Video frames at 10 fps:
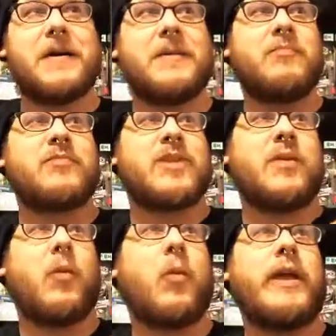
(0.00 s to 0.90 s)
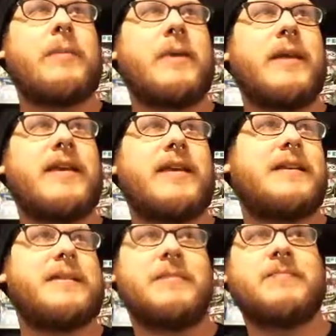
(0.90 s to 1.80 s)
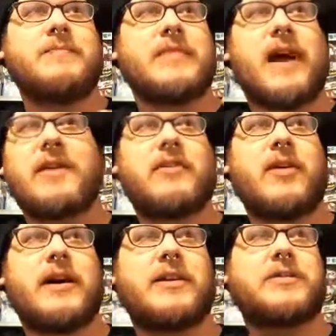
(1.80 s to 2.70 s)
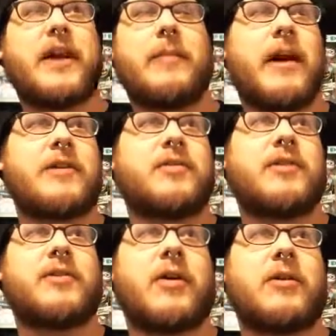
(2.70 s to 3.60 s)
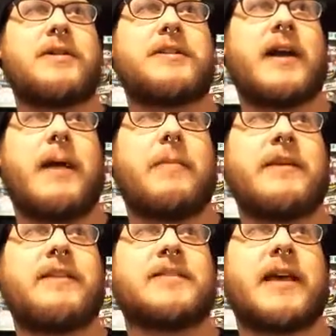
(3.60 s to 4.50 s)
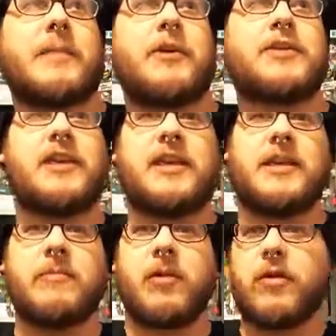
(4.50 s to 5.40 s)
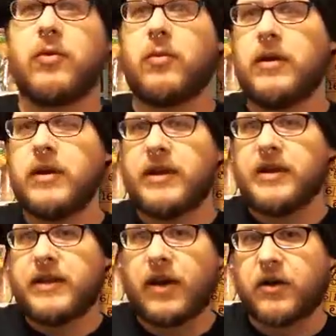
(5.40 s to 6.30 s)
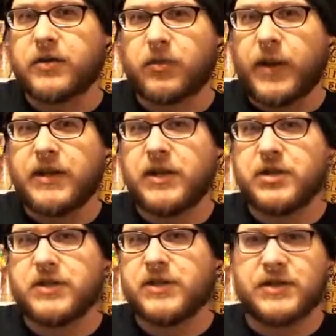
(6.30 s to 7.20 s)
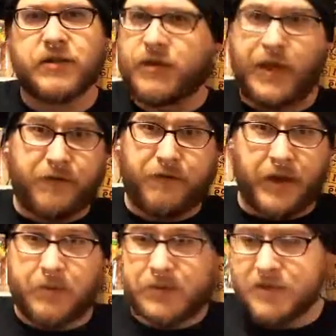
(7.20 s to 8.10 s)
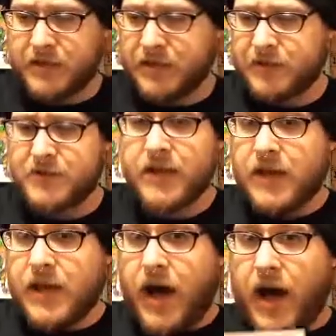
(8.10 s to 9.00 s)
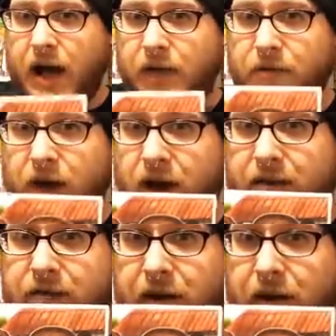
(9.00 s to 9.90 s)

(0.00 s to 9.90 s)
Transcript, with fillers: um, weepy, I don't know how to describe him. I don't know the artist guy, but he does like a bunch of emo character renditions of like famous things. I've got